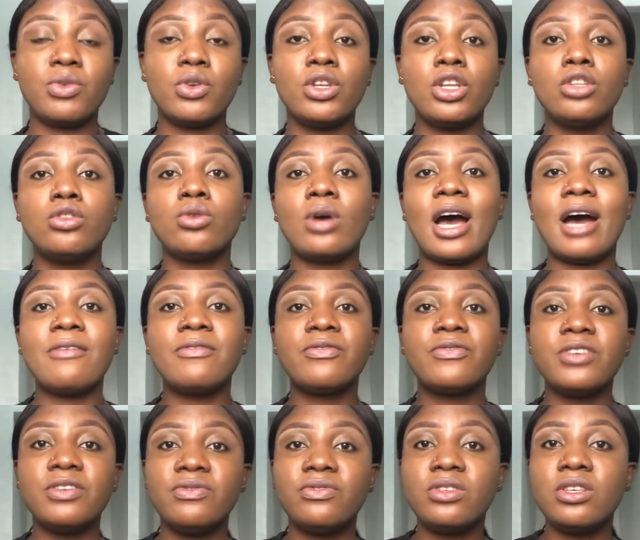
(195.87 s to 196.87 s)
you need to have
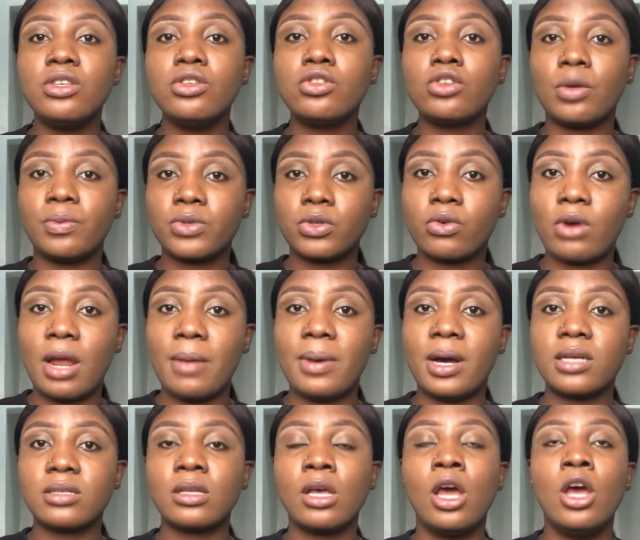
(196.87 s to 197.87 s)
50
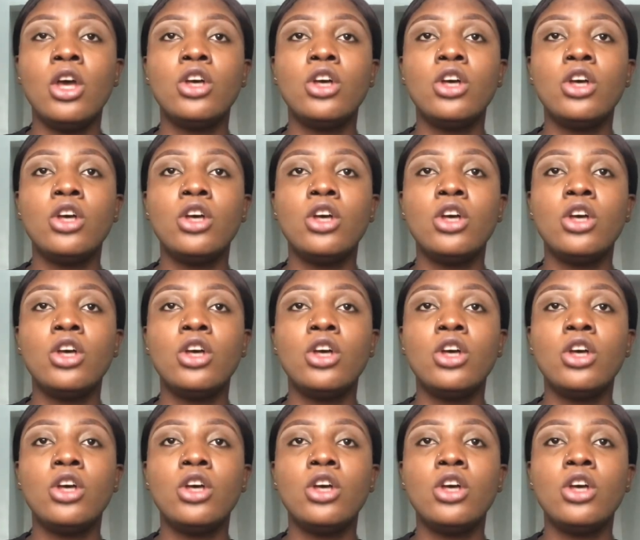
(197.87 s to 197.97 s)
subscribers.